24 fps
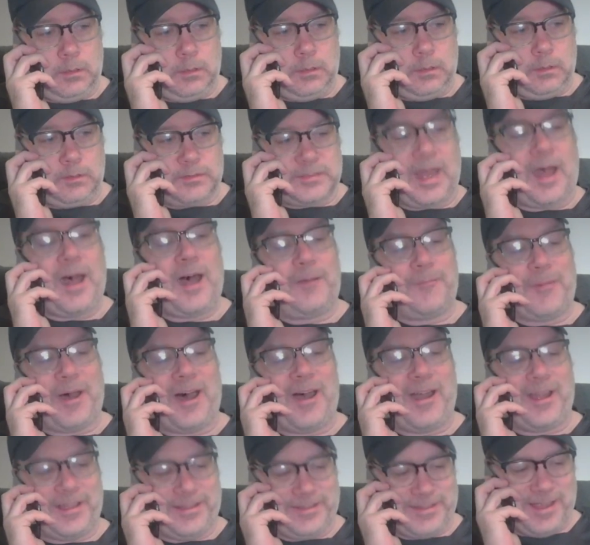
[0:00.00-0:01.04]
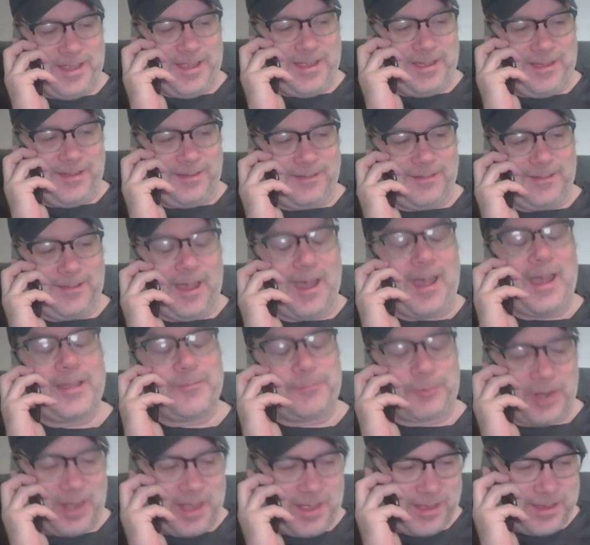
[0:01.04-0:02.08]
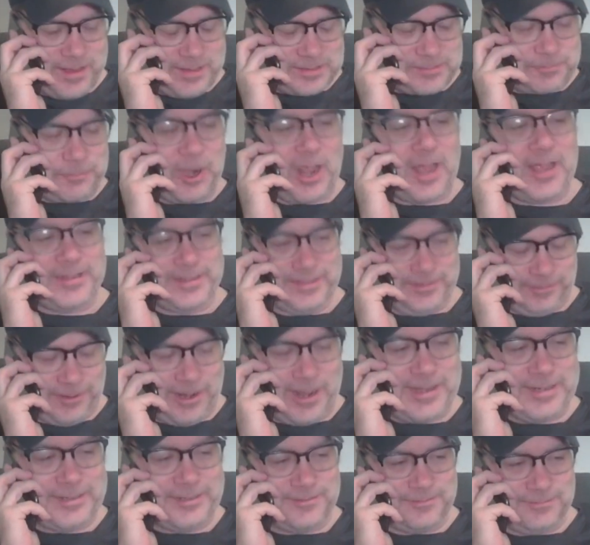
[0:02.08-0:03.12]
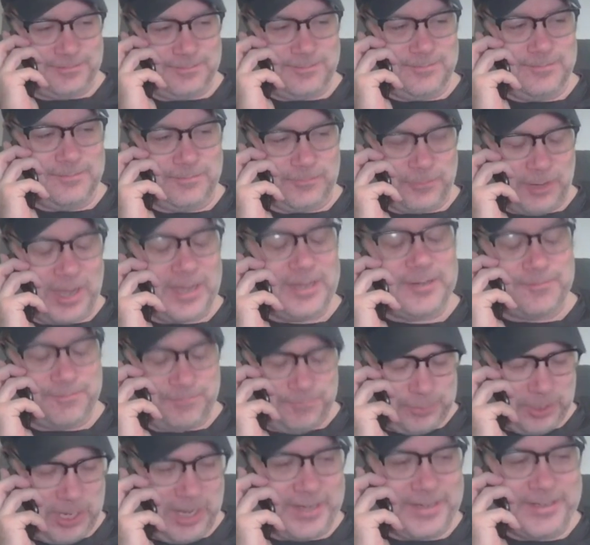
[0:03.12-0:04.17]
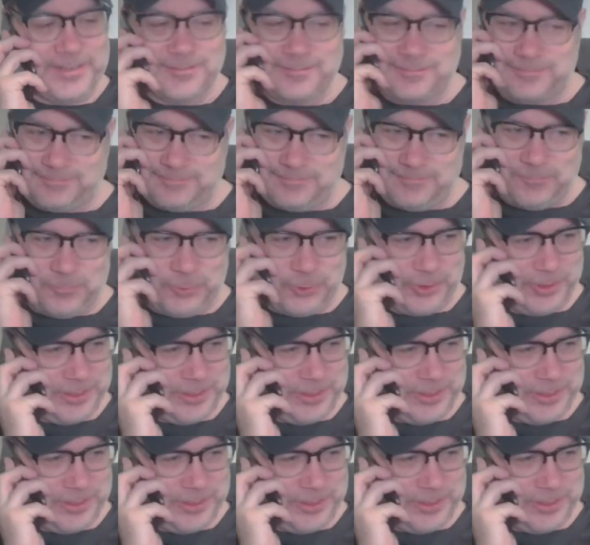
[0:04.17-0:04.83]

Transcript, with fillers: Tom, hi. Yeah. Hi, Brian. It's Brian. Right. Right. Brian, we're in